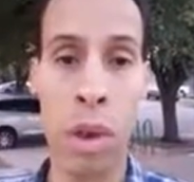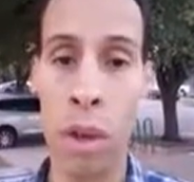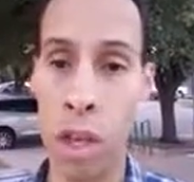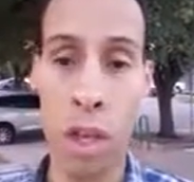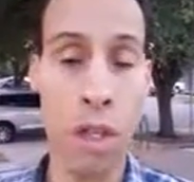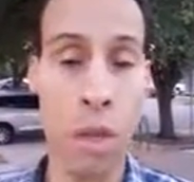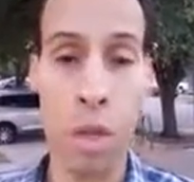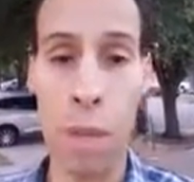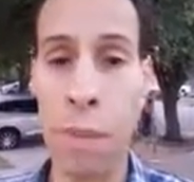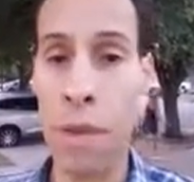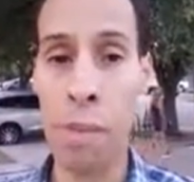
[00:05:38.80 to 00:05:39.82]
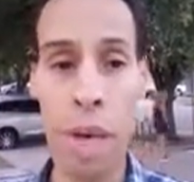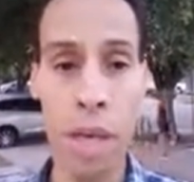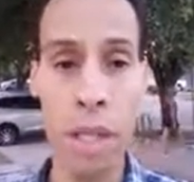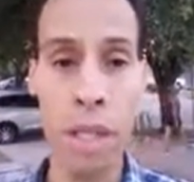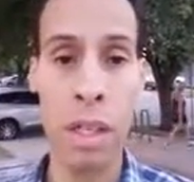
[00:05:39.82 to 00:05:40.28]
Are you going to do something
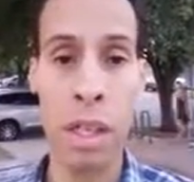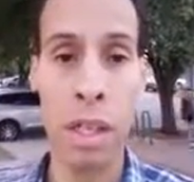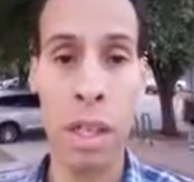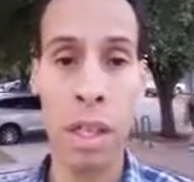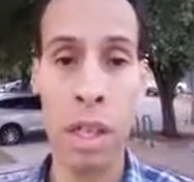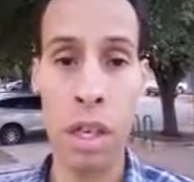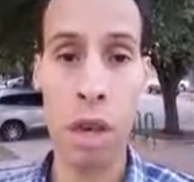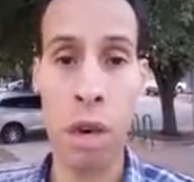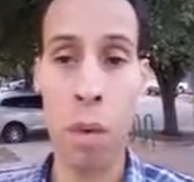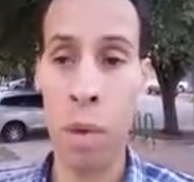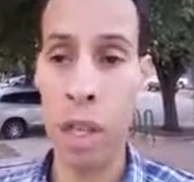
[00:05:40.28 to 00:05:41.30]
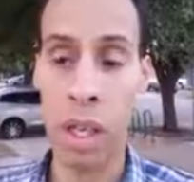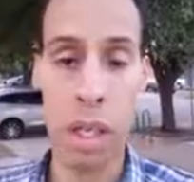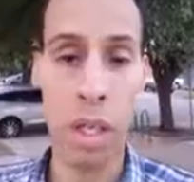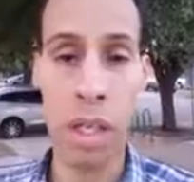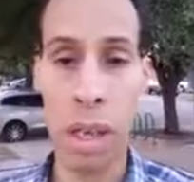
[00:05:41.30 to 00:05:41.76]
about it? Or when to
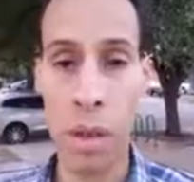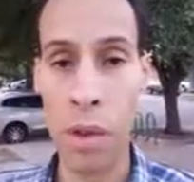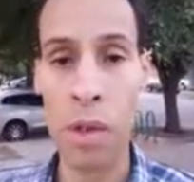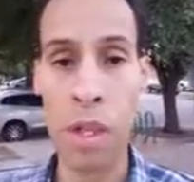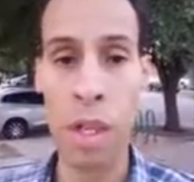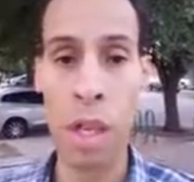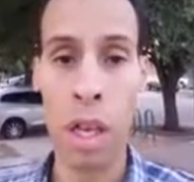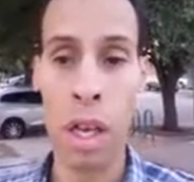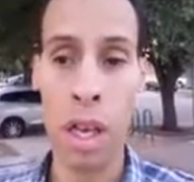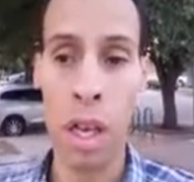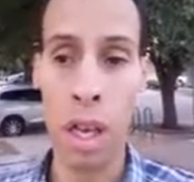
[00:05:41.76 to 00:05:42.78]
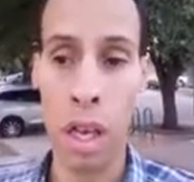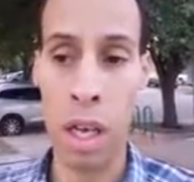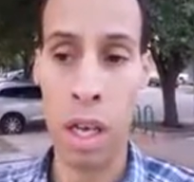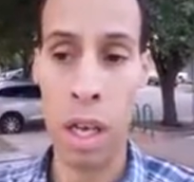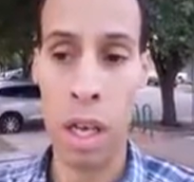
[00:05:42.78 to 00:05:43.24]
get together
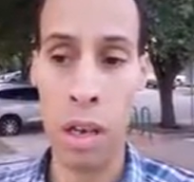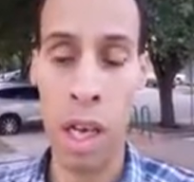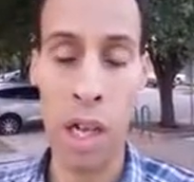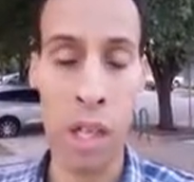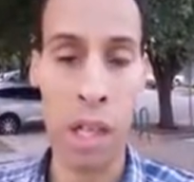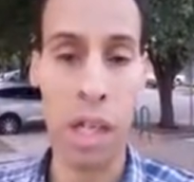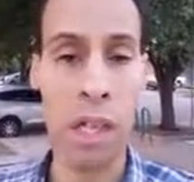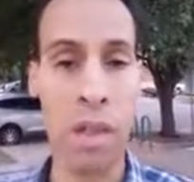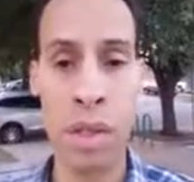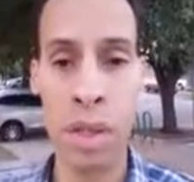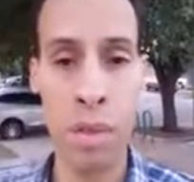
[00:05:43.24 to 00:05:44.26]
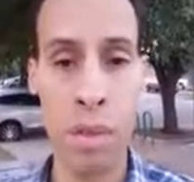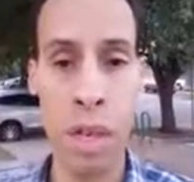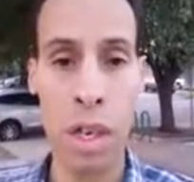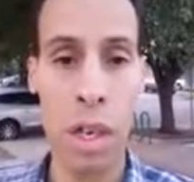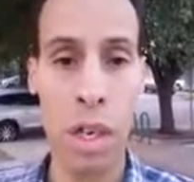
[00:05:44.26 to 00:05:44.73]
and educate ourselves?
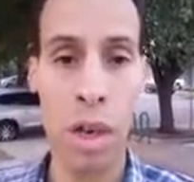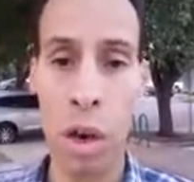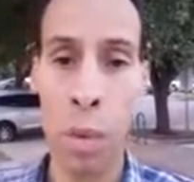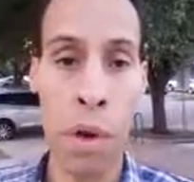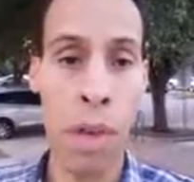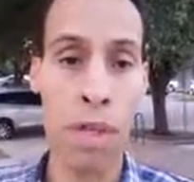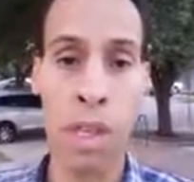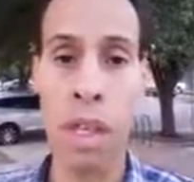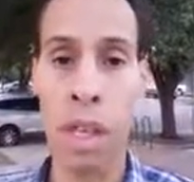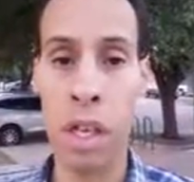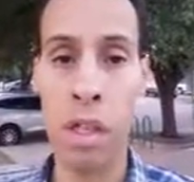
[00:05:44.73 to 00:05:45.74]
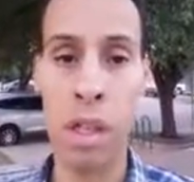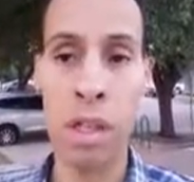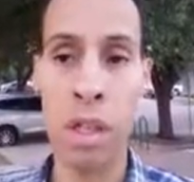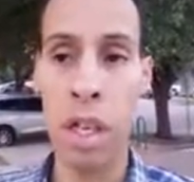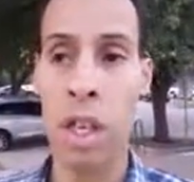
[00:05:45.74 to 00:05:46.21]
Or we're going to sit here
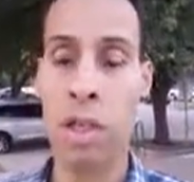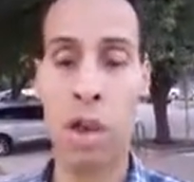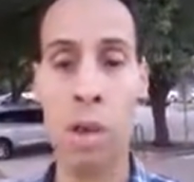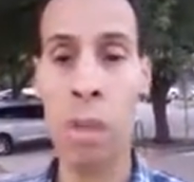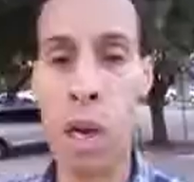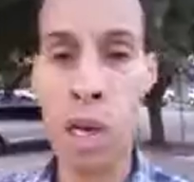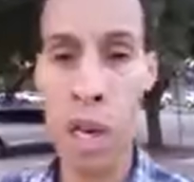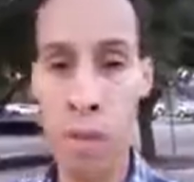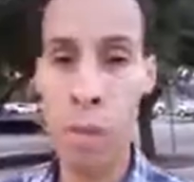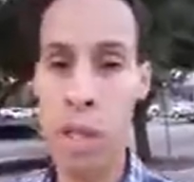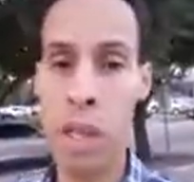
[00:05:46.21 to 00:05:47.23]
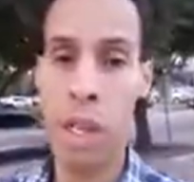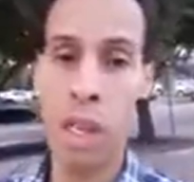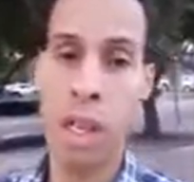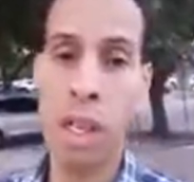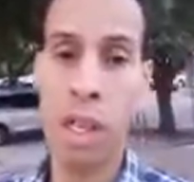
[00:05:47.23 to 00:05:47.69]
and talk about government
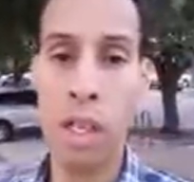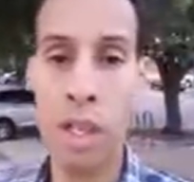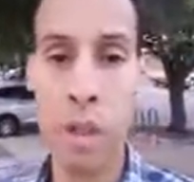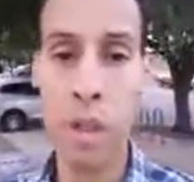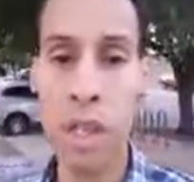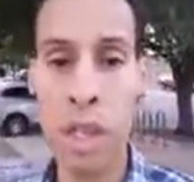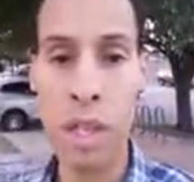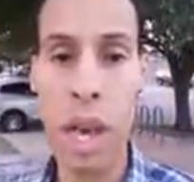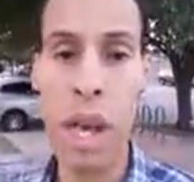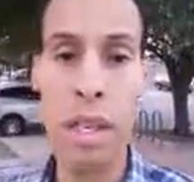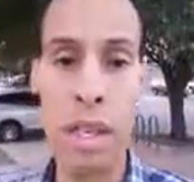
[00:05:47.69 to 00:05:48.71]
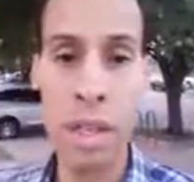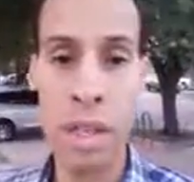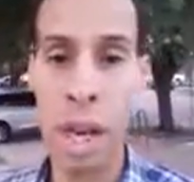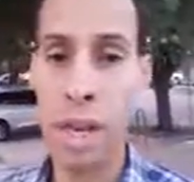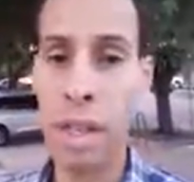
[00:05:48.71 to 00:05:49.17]
doing this, hiding
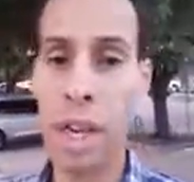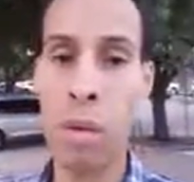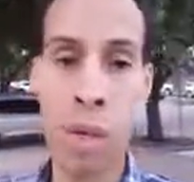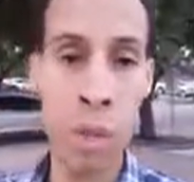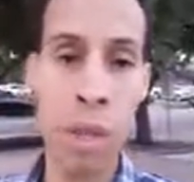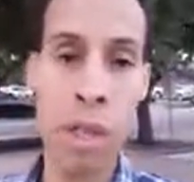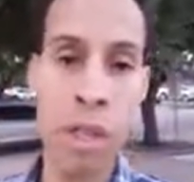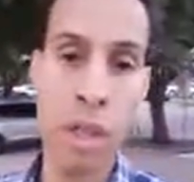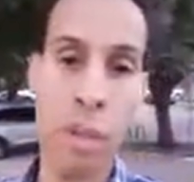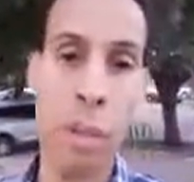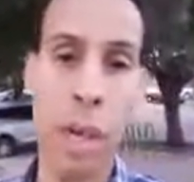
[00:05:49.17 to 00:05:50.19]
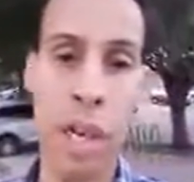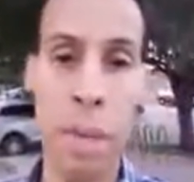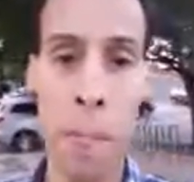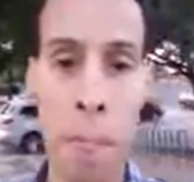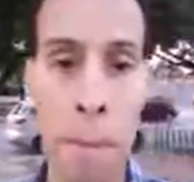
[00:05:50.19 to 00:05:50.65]
that. What are we going to do, everybody?